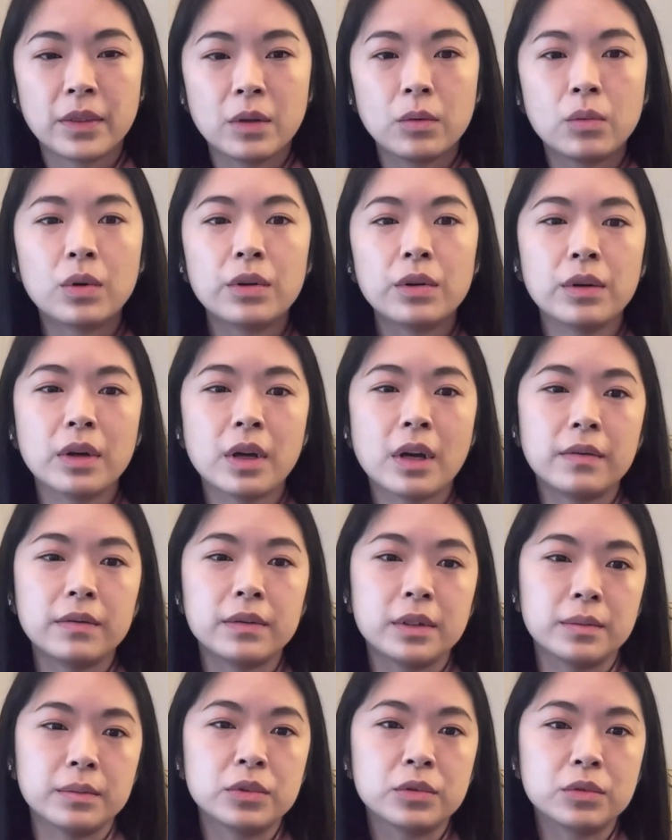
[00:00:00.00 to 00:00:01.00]
Or you have
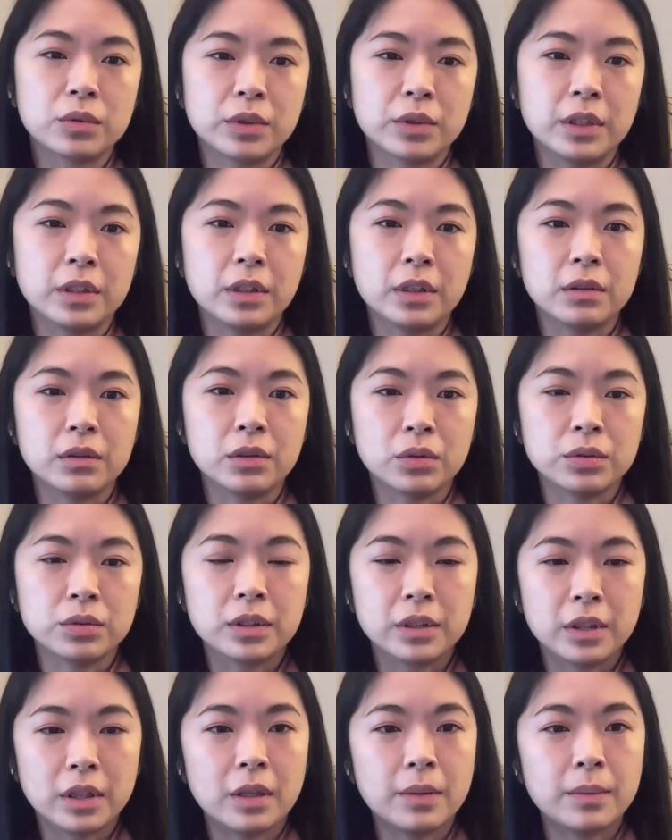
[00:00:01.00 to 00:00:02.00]
them stored in a
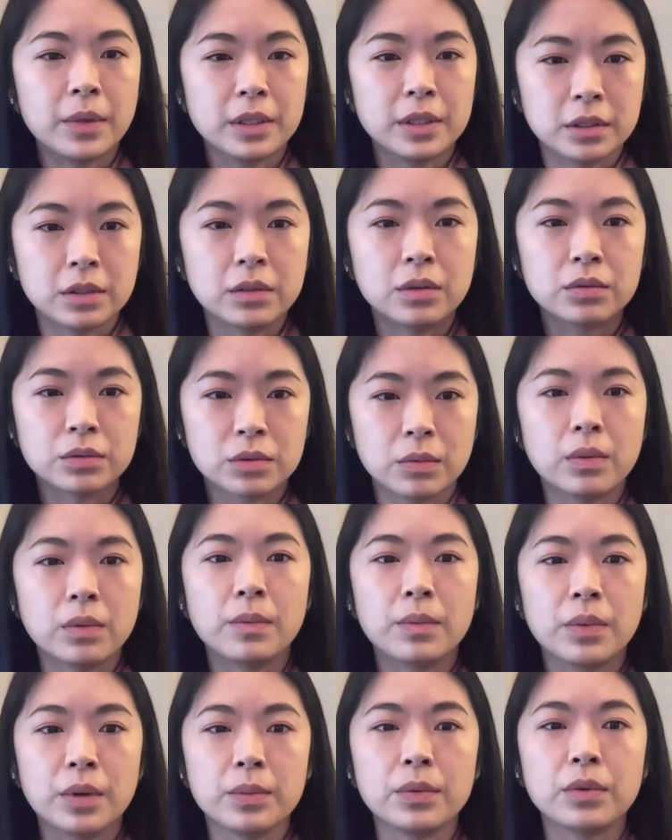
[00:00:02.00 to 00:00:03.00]
Notion database, it also
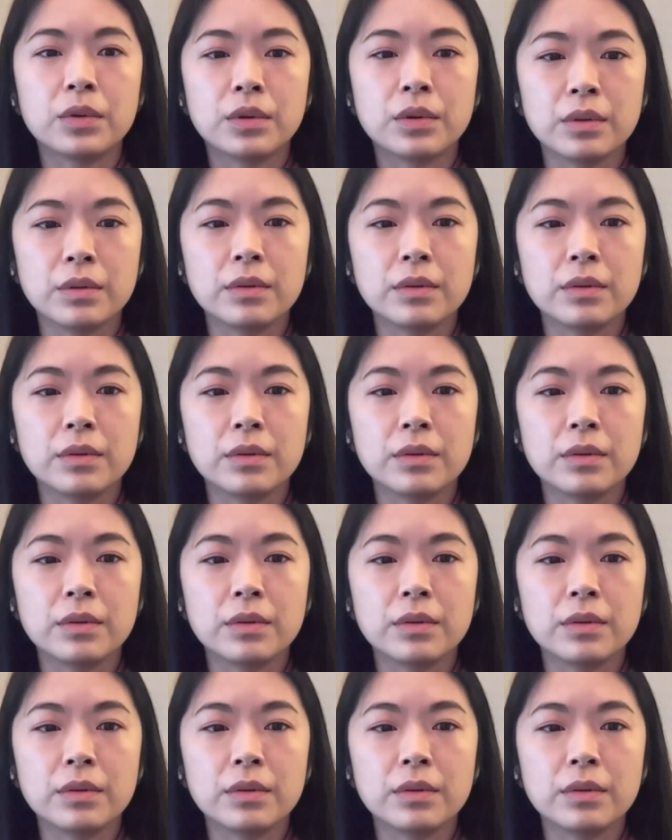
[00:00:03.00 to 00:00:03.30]
will be able to